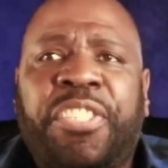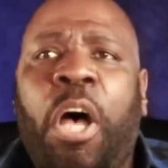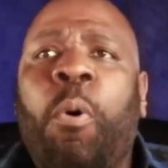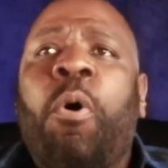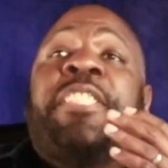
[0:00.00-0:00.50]

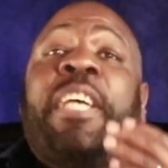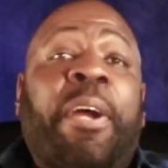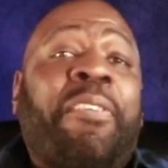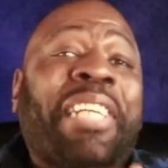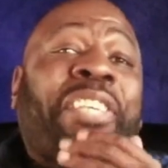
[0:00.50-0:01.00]
So
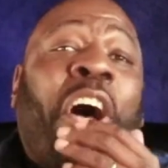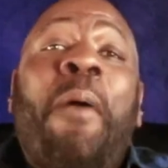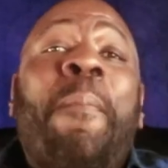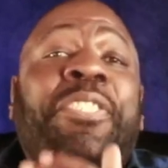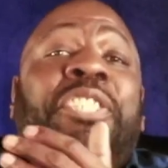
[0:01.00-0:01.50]
Democrats are
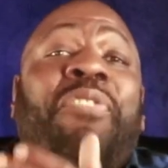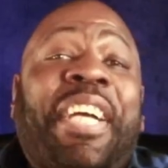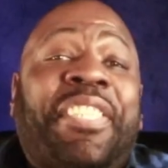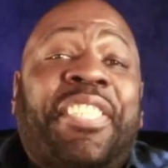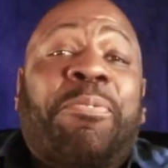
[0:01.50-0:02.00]
almost as
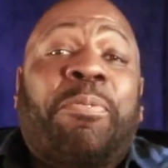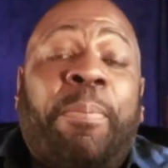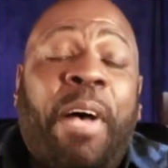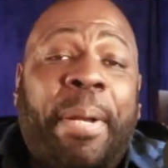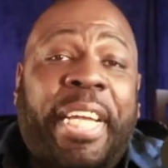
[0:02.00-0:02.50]
racist as
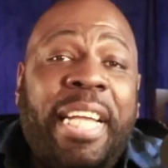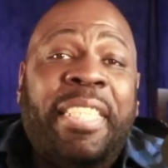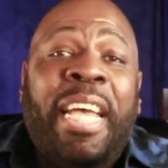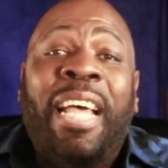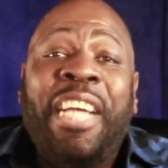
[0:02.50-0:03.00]

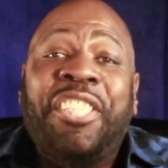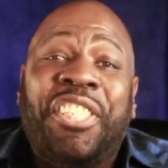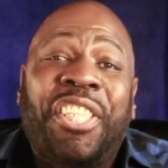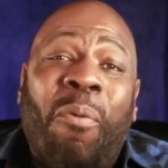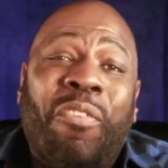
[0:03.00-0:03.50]
Republicans. They
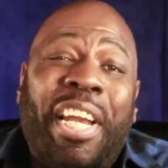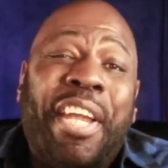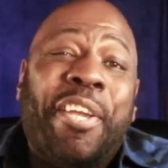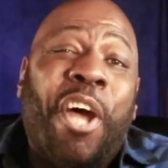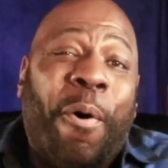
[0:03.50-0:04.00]
just don't
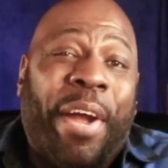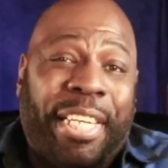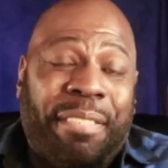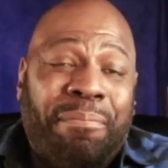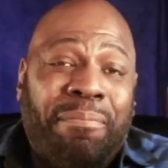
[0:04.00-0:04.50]
really know it.